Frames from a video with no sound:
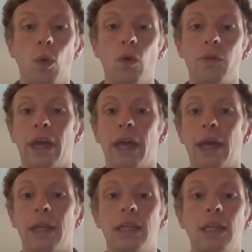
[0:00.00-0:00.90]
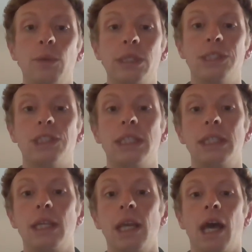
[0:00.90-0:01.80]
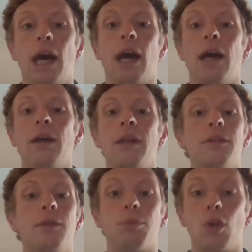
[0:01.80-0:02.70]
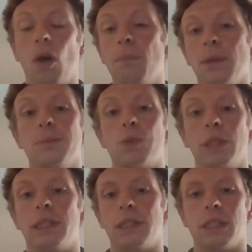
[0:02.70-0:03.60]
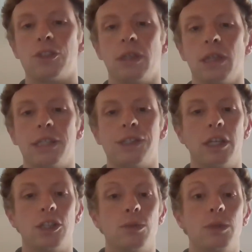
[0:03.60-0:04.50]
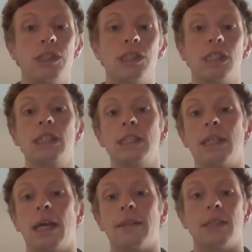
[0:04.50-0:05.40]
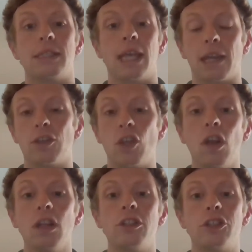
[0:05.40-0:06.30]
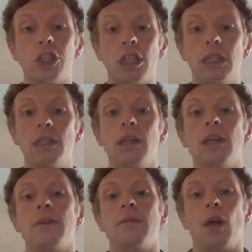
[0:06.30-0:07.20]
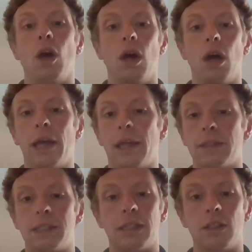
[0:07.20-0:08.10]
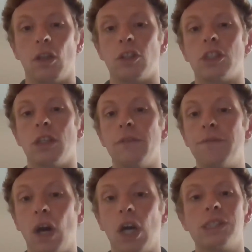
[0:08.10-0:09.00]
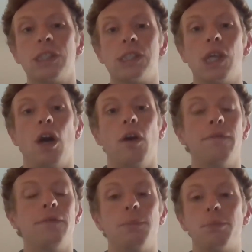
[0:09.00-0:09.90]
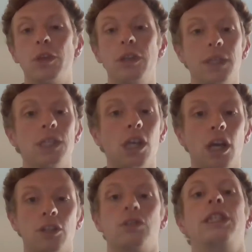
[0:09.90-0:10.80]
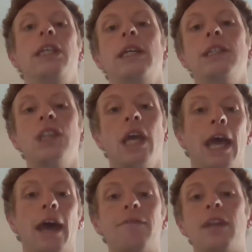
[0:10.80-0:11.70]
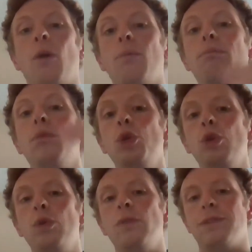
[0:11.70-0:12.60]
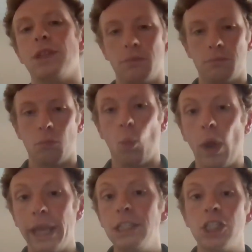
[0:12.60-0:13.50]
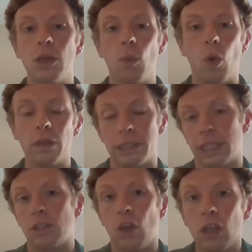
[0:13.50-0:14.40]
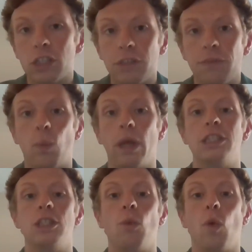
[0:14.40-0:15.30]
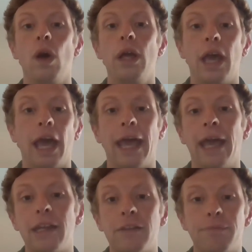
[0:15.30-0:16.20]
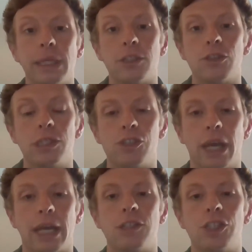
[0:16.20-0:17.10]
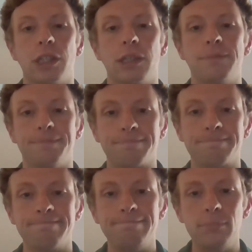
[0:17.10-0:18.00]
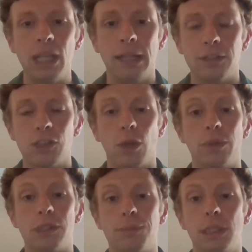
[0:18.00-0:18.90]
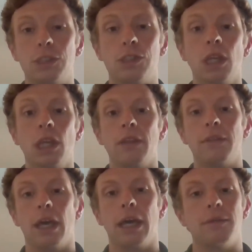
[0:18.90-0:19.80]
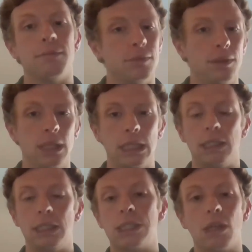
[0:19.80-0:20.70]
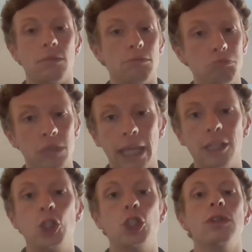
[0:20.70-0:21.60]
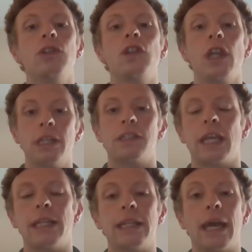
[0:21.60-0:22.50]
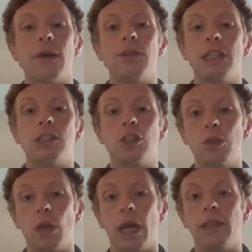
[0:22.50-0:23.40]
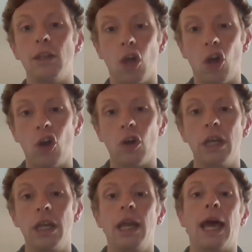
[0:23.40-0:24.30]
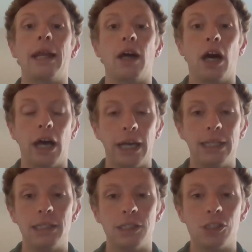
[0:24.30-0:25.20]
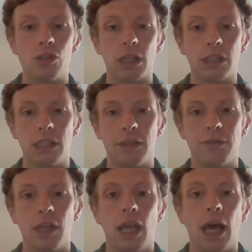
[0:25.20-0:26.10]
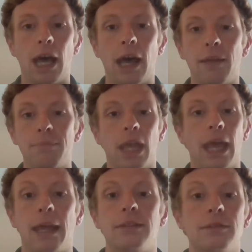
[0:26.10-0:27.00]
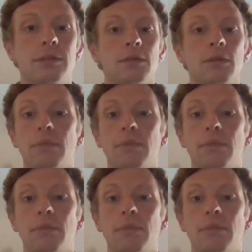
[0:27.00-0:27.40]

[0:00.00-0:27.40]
warfare. And here we see the problems with industrialization. We see that the technology and the technological advances of the previous 100 years have now moved waging war, the technology for waging war, ahead of military strategy. And so this means that these nations settle down into a long and highly destructive and